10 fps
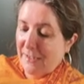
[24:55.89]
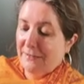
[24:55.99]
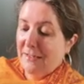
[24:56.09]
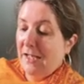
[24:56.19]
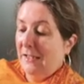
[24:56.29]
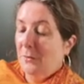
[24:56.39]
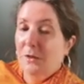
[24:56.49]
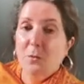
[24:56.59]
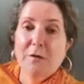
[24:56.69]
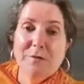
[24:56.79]
Exactly.
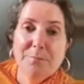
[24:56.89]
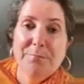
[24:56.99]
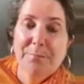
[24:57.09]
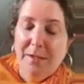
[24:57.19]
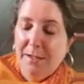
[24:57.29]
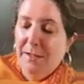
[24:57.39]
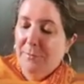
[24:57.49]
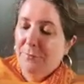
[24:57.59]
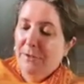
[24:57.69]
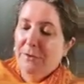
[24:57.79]
Well,
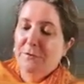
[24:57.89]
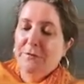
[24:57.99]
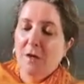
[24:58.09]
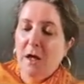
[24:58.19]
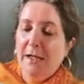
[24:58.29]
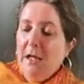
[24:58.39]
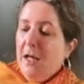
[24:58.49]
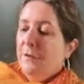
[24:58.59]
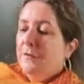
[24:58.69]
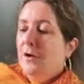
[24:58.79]
Pretty good sign.
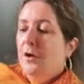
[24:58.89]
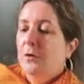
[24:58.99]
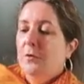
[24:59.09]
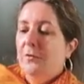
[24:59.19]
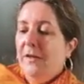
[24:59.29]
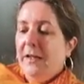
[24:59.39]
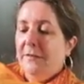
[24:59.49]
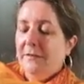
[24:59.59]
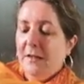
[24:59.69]
So, Vix,